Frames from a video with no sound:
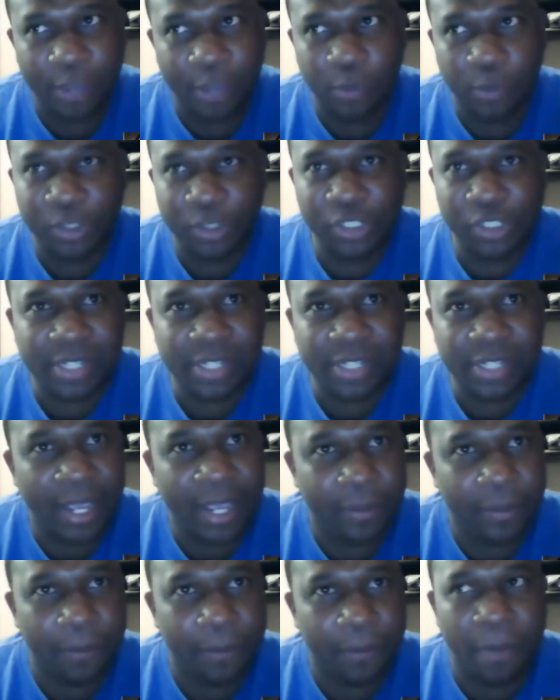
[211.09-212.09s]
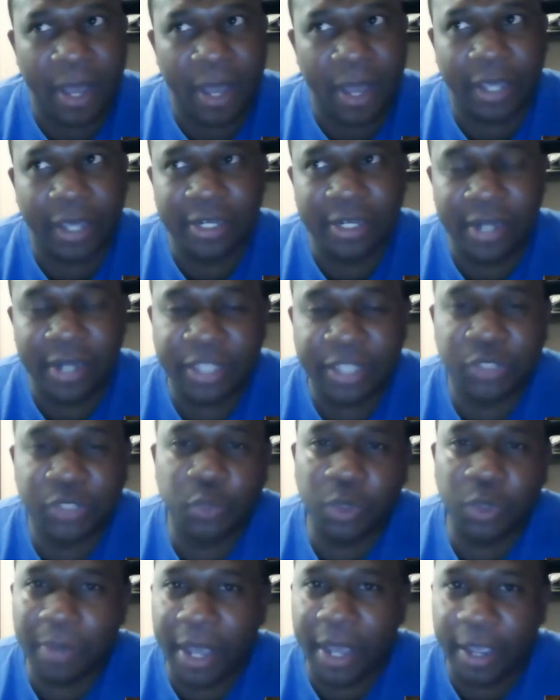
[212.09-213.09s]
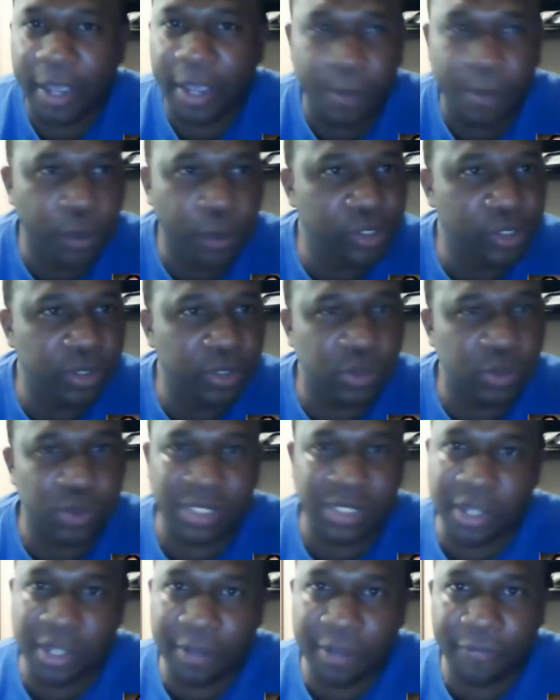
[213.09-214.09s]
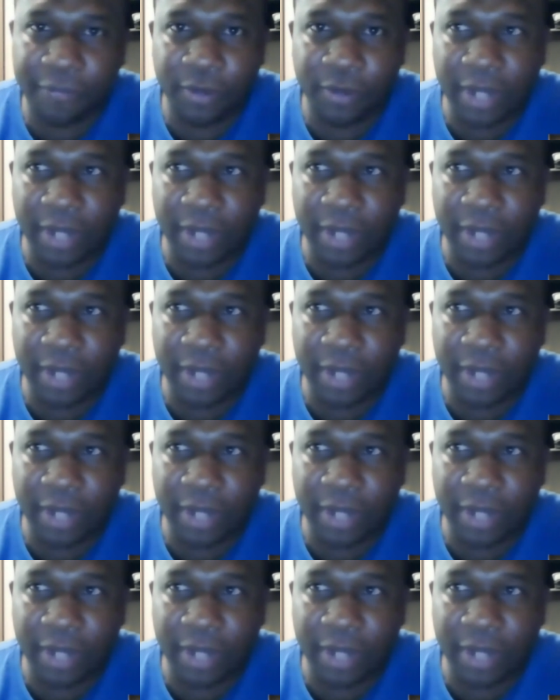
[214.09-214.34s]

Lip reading: it was just like my connection with my emotions was different.